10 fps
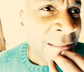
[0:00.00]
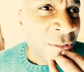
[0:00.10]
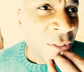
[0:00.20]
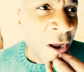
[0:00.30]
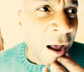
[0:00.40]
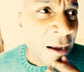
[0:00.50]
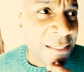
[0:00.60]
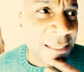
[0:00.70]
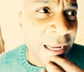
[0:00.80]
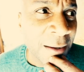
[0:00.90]

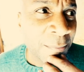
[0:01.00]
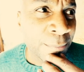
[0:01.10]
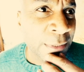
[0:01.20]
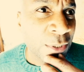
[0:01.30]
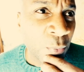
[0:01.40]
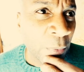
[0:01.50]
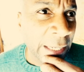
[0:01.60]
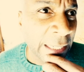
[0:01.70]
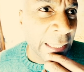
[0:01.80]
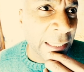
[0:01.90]
toss up
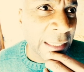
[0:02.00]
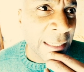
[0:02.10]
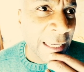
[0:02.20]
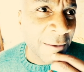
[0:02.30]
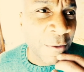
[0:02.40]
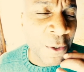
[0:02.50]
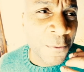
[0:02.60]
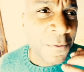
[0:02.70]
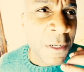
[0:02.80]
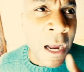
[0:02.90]
between "if
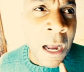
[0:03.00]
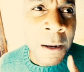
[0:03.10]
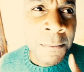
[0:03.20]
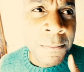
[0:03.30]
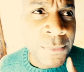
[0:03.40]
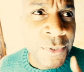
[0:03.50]
you've come